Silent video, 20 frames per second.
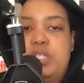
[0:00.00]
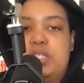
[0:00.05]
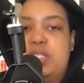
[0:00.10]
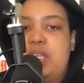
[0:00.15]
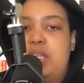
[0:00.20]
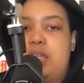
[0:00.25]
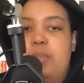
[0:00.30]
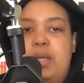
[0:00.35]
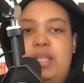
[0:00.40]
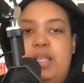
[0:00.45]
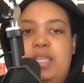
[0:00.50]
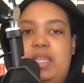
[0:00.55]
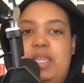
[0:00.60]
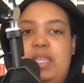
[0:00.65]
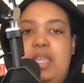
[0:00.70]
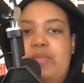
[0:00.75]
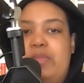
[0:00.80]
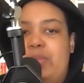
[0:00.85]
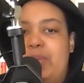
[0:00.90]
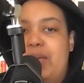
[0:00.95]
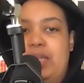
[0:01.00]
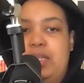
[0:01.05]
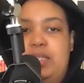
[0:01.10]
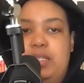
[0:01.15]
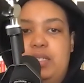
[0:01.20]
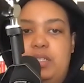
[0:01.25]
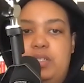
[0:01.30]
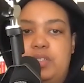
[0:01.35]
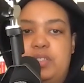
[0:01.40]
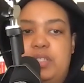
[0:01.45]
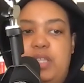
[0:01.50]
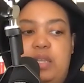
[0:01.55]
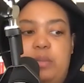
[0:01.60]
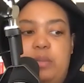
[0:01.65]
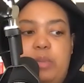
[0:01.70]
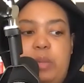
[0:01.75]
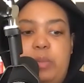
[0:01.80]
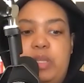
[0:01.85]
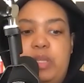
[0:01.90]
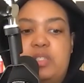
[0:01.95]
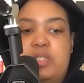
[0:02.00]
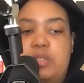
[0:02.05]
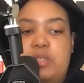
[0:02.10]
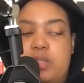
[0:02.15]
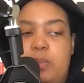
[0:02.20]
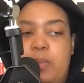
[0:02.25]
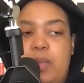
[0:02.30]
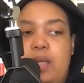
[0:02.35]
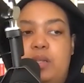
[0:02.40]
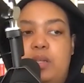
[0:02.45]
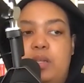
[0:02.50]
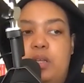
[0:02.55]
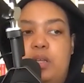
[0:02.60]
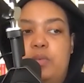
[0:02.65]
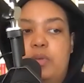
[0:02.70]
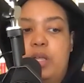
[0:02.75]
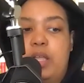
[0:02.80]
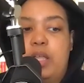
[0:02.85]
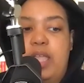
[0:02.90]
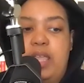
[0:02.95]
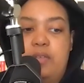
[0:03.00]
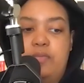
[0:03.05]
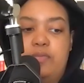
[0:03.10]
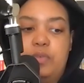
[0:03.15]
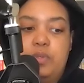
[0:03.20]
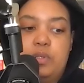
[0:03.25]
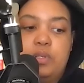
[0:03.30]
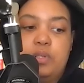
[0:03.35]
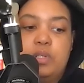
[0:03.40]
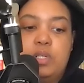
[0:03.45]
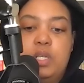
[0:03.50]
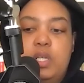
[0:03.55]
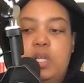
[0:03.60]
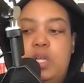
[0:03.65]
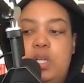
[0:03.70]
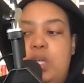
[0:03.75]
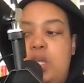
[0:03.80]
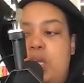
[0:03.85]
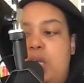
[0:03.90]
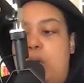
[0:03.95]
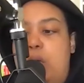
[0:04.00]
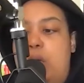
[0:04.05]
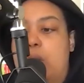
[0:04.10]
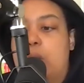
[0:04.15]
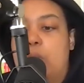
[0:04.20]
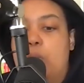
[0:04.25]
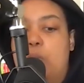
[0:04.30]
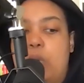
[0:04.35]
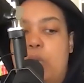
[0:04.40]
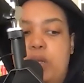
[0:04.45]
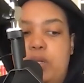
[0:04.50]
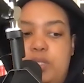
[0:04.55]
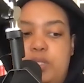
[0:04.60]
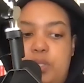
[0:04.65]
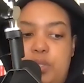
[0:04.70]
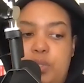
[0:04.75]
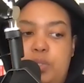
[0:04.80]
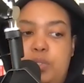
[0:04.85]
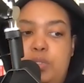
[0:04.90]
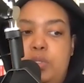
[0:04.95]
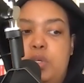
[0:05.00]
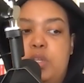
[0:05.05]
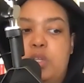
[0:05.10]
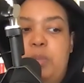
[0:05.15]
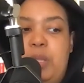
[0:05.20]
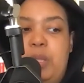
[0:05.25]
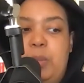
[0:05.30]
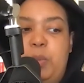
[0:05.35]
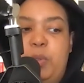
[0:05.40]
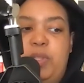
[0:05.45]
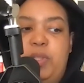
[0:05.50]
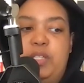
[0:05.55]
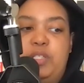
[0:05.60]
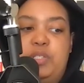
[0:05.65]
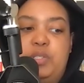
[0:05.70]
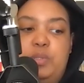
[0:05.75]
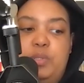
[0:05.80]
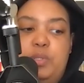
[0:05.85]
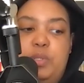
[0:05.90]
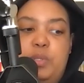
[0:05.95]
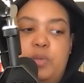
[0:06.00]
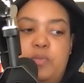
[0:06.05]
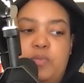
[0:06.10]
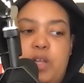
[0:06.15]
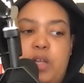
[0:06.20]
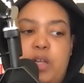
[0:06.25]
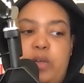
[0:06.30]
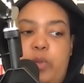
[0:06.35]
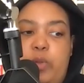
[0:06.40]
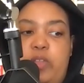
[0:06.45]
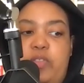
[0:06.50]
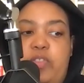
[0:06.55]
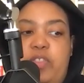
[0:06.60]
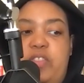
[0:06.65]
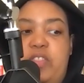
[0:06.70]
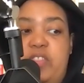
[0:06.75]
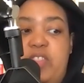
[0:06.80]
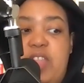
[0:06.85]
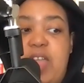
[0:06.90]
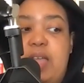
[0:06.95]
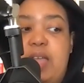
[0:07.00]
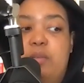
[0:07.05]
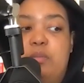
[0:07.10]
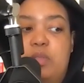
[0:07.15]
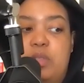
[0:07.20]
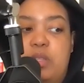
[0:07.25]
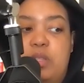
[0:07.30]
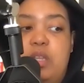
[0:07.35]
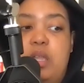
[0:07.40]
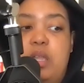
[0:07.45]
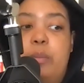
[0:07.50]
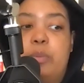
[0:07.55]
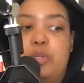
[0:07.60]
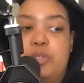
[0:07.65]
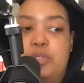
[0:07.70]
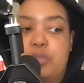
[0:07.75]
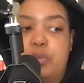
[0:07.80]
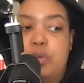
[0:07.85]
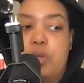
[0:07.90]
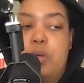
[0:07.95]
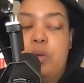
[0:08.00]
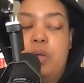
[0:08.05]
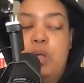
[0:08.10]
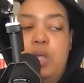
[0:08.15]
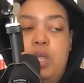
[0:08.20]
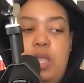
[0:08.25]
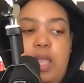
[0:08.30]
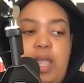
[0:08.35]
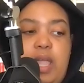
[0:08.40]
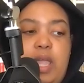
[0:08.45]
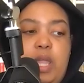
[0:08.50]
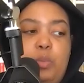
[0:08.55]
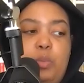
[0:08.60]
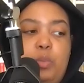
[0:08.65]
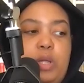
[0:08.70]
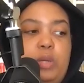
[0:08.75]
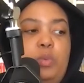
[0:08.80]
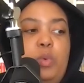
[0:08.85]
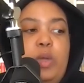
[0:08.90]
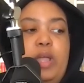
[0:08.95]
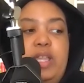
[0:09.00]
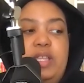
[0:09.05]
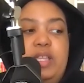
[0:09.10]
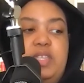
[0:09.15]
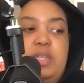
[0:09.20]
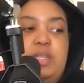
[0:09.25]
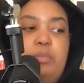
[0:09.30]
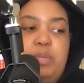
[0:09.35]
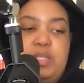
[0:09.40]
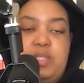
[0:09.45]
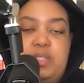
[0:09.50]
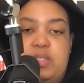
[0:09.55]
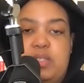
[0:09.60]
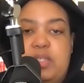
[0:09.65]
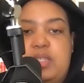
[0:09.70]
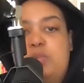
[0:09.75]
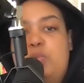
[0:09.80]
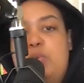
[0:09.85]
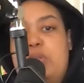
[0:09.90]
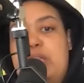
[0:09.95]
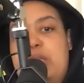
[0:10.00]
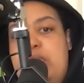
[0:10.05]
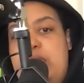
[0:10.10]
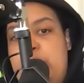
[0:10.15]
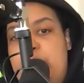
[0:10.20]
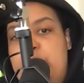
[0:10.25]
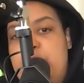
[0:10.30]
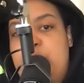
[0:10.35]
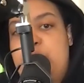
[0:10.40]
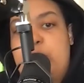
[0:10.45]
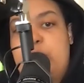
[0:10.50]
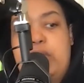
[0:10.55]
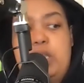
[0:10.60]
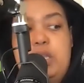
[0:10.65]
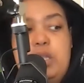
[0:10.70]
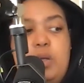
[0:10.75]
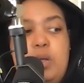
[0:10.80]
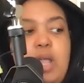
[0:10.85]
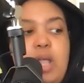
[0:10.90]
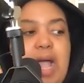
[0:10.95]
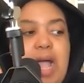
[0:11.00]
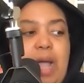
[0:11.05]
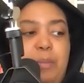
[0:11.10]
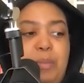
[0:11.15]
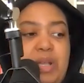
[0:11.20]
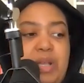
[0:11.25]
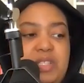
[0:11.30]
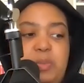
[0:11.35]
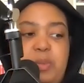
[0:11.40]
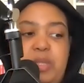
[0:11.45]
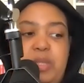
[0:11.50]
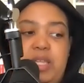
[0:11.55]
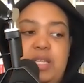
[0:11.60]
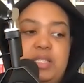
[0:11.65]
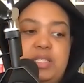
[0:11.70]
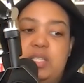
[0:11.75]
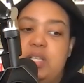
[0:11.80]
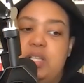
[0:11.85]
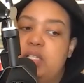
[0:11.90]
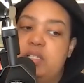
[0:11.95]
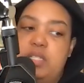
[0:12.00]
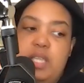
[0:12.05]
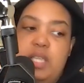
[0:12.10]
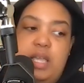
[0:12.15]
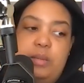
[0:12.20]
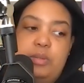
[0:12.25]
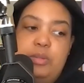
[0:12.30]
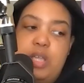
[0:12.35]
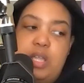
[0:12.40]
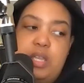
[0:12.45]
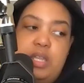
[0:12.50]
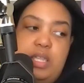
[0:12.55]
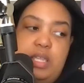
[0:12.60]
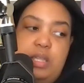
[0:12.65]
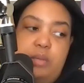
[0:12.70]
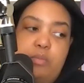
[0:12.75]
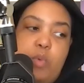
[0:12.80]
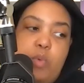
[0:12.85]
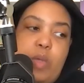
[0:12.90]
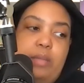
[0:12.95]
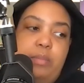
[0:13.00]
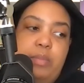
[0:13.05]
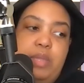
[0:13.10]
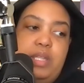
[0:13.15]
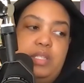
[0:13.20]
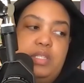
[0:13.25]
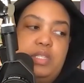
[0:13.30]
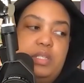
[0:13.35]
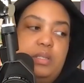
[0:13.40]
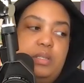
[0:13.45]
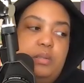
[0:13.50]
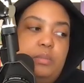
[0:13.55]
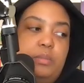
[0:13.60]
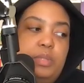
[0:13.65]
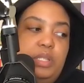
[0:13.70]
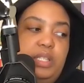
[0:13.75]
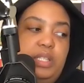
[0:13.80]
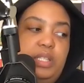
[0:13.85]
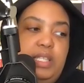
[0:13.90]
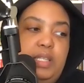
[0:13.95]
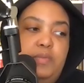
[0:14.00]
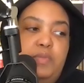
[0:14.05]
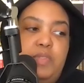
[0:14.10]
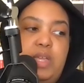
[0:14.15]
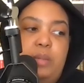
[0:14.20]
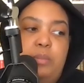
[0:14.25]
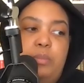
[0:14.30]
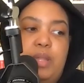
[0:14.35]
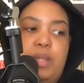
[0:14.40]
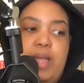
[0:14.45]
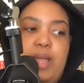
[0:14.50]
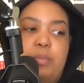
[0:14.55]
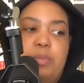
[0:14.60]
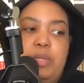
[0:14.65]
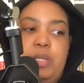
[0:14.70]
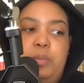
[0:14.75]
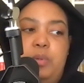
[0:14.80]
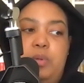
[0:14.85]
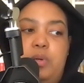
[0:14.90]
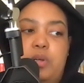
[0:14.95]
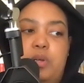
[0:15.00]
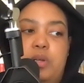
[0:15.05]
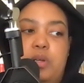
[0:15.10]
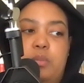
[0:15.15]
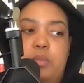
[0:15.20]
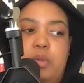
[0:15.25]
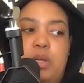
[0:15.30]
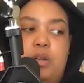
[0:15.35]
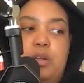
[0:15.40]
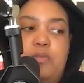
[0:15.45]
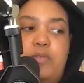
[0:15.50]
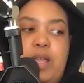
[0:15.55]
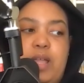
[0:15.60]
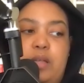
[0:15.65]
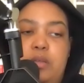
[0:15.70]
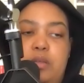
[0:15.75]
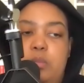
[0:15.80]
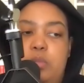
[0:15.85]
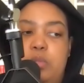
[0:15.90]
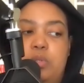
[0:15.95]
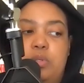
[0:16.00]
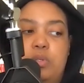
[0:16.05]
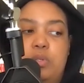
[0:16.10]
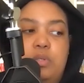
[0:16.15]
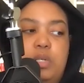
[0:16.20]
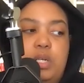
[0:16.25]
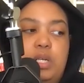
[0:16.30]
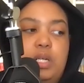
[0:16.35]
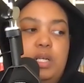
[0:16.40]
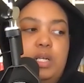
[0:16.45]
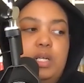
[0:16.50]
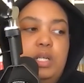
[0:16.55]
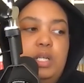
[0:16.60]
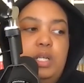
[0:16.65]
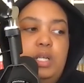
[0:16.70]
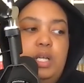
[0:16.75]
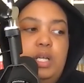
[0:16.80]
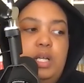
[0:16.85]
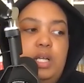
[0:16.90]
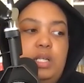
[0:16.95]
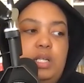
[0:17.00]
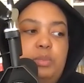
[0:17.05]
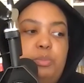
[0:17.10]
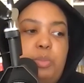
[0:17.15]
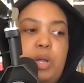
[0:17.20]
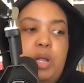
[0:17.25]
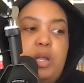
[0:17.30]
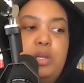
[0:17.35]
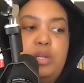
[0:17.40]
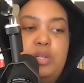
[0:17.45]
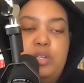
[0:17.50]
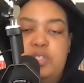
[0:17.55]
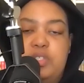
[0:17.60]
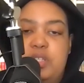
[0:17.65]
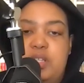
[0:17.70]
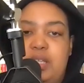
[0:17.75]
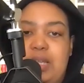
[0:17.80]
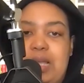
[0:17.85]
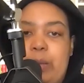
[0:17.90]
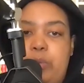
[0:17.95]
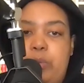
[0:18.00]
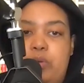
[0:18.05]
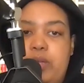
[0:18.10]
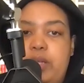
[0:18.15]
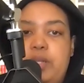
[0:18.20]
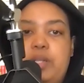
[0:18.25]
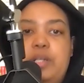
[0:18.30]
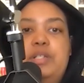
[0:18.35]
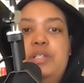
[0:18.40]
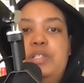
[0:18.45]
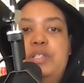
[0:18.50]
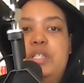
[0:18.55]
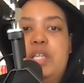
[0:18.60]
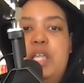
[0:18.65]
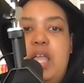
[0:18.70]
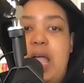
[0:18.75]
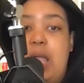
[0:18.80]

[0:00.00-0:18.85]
It's not about getting everybody to understand. And maybe it's just about a handful or one or two, or the people that you're involved with. And then the numbers grow. And one way is in business. That's what I am doing. I'm not spending a ton of time trying to get white men to believe that black people are valuable partners and collaborators.